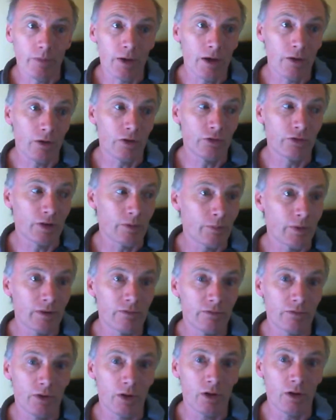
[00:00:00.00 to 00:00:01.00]
long's it
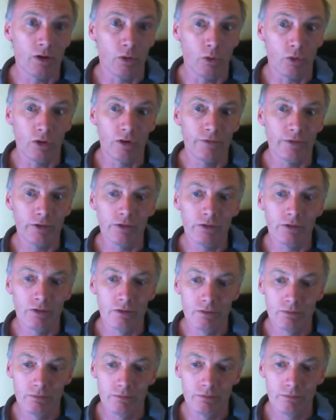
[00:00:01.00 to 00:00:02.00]
been for all of us?
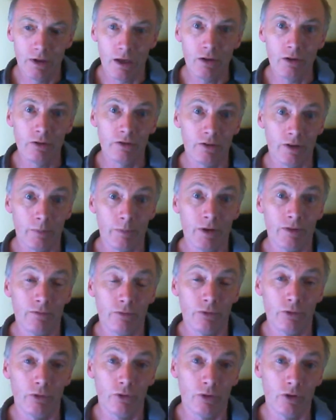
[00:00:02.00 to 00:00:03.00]
How long has it been
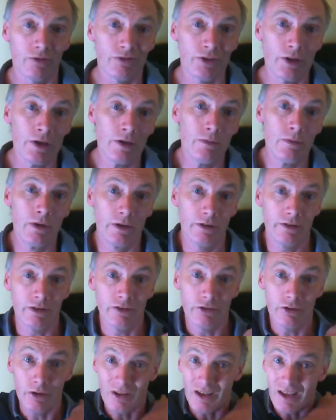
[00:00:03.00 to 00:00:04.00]
for all of you
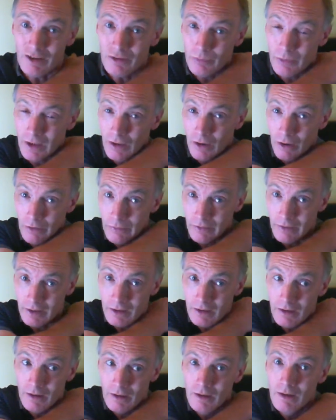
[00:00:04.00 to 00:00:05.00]
since you last went on
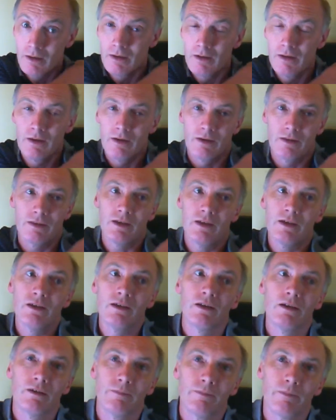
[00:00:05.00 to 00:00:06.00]
the
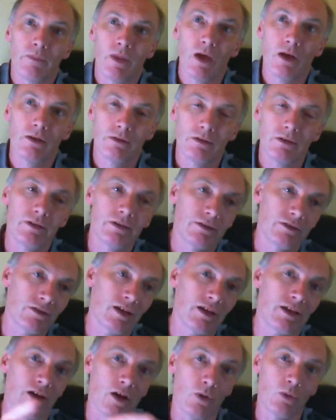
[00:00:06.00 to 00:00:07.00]

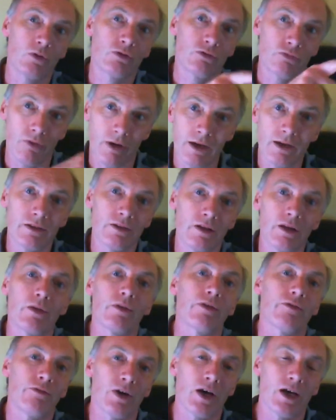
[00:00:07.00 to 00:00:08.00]
say old train?
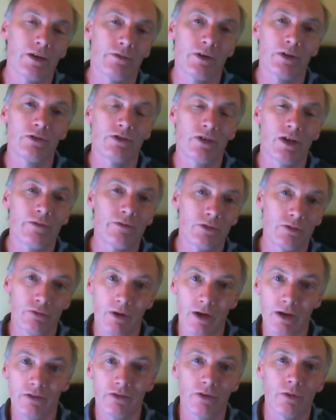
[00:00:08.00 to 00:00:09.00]
The 507
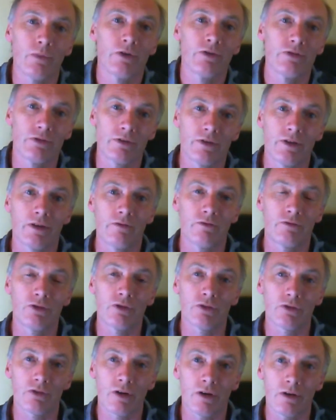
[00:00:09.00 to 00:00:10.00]
trains, the ones that have
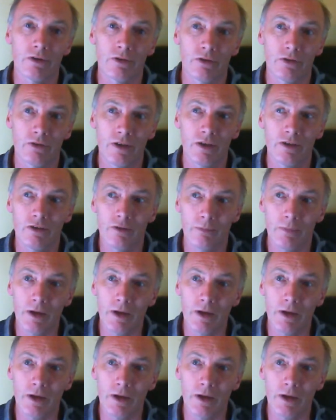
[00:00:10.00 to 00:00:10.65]
just gone, because these